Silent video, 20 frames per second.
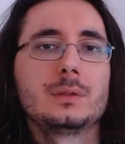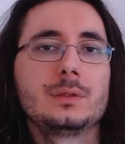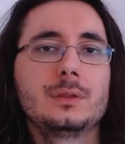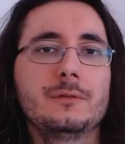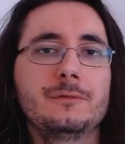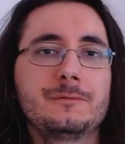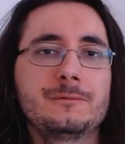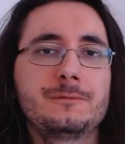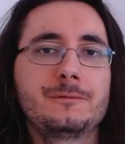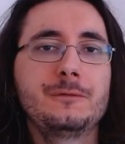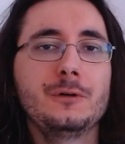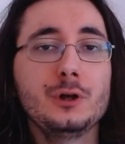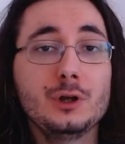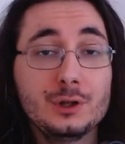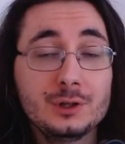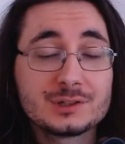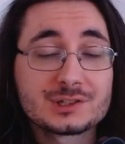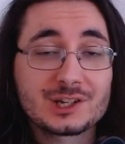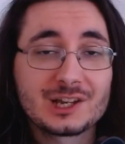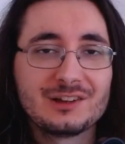the
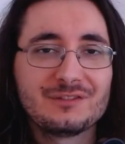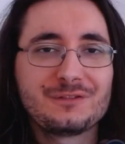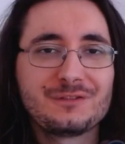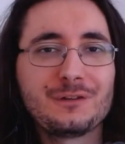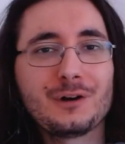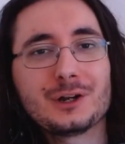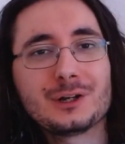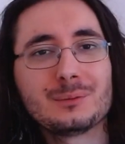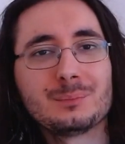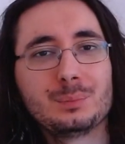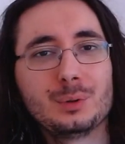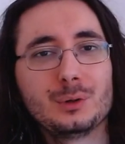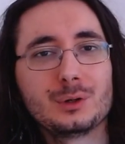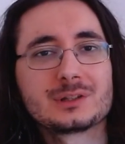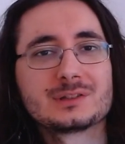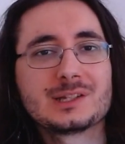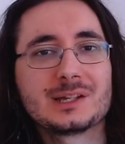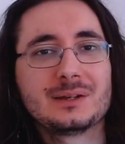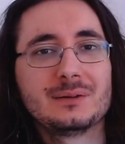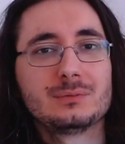third and final
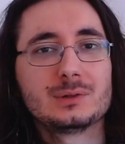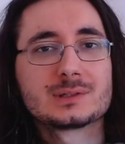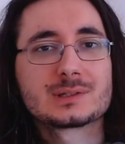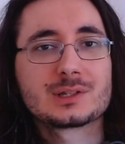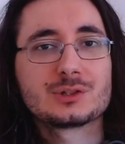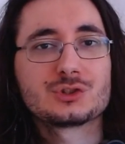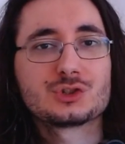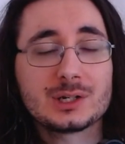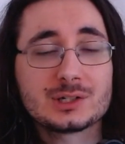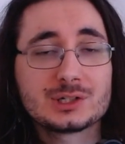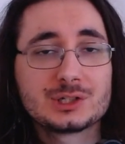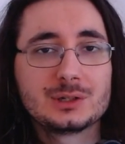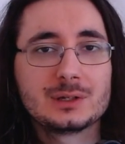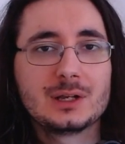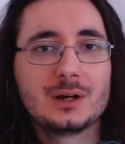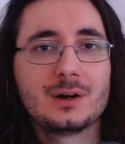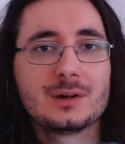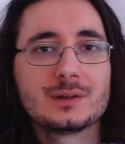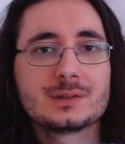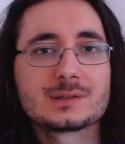book that i would suggest you
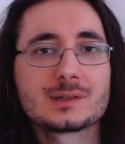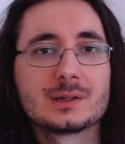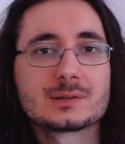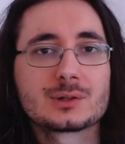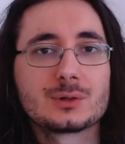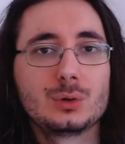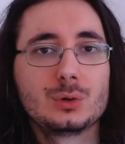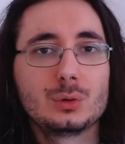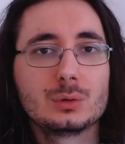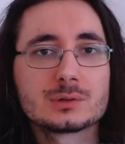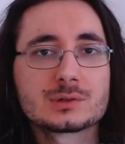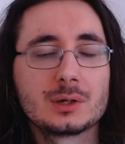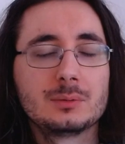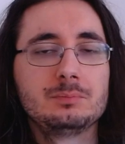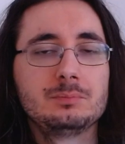guys is called